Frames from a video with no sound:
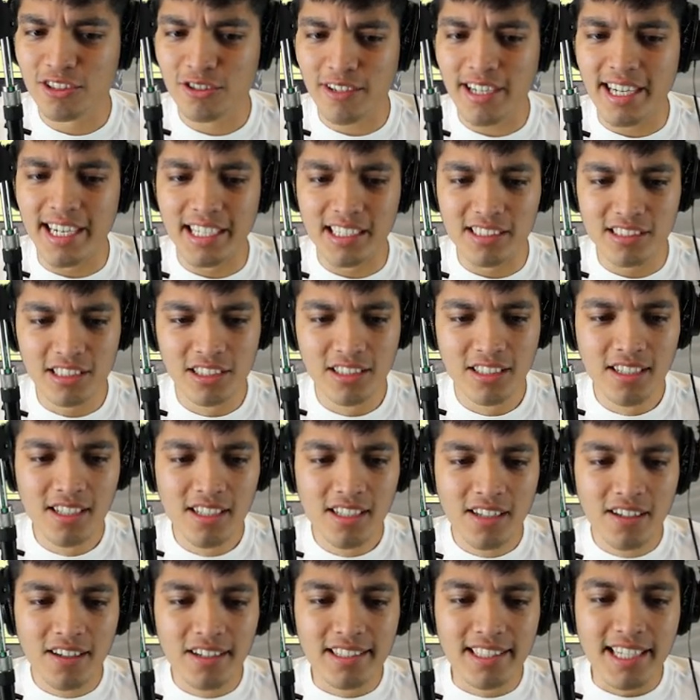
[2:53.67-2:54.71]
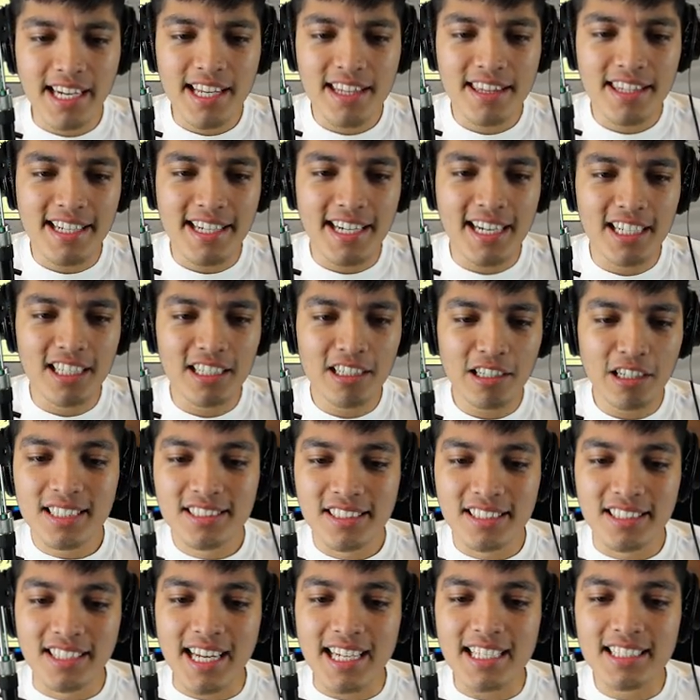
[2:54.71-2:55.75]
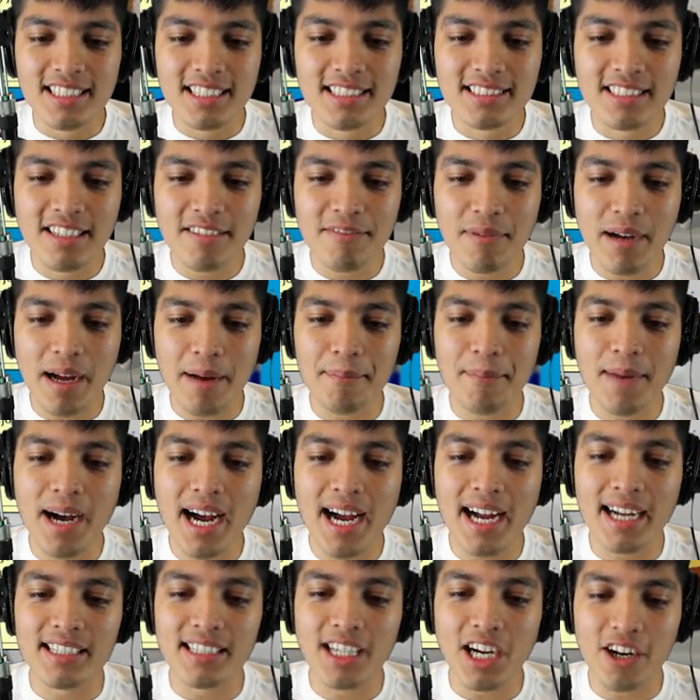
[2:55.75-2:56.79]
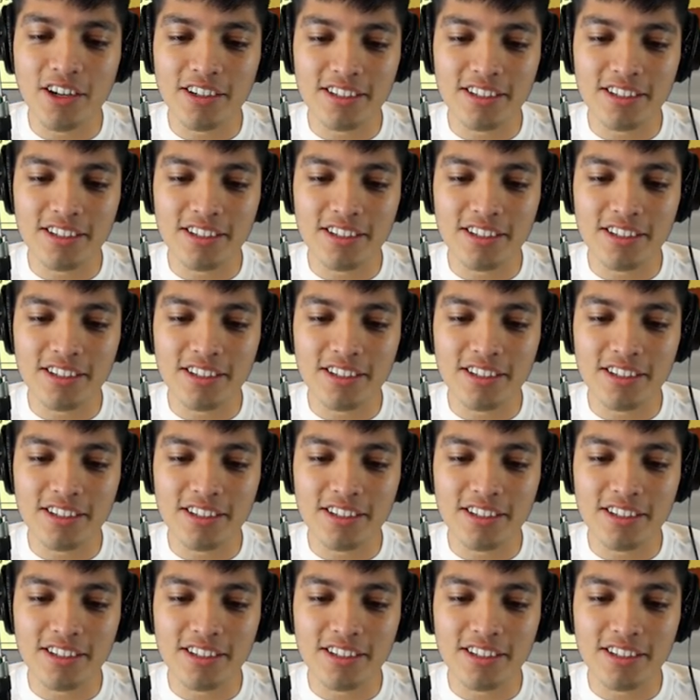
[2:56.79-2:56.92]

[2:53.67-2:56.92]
of strange. Okay, the machinations of my mind